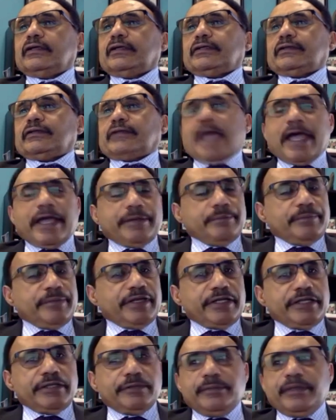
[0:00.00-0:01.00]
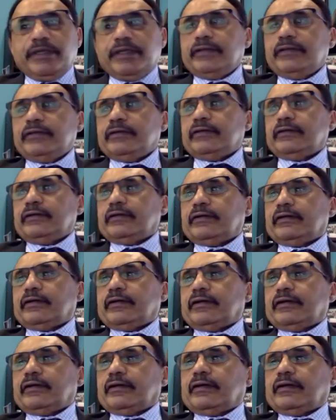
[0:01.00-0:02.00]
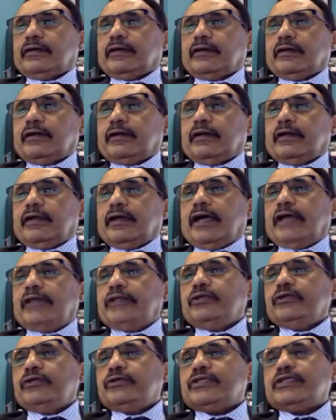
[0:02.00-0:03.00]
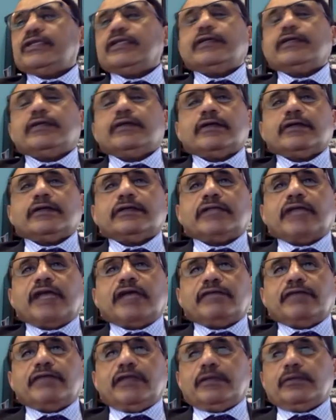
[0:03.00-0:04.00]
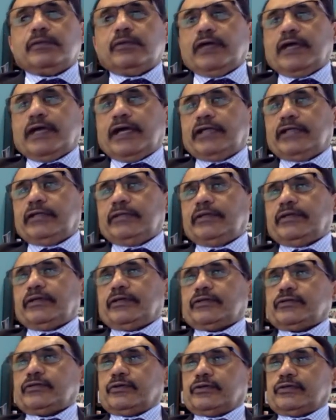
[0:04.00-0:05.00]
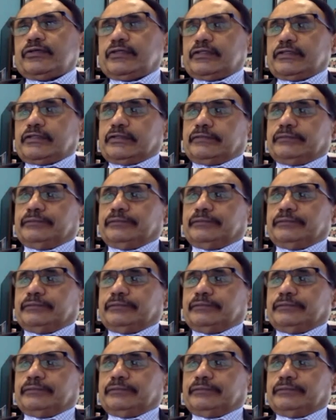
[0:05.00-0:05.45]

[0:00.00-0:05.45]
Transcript: time management, and using the available academic resources.